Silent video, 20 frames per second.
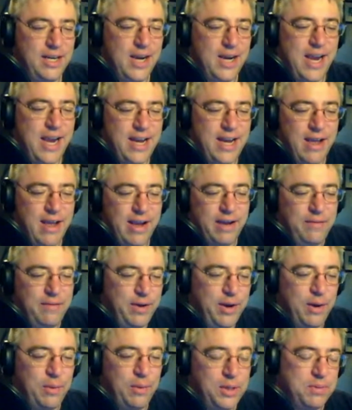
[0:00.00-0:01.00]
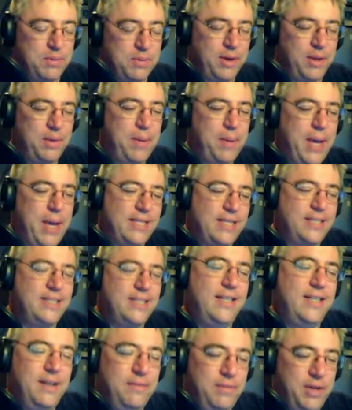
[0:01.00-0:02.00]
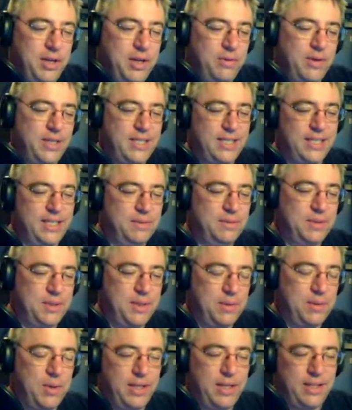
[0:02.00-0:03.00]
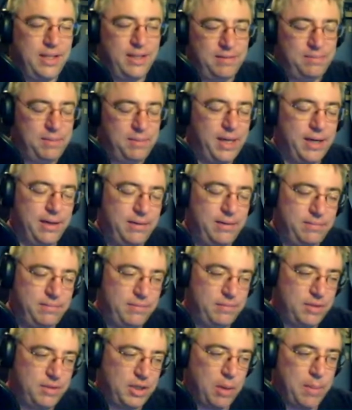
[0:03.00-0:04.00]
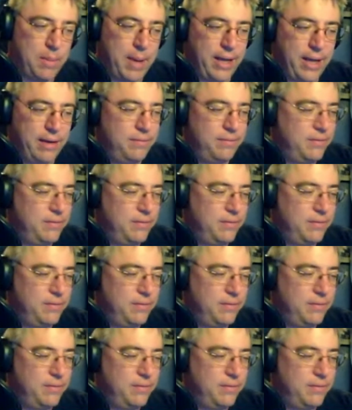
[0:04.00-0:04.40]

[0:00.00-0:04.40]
great. Now I got to figure out which one of the patches that I've done recently was the one that made it go bad.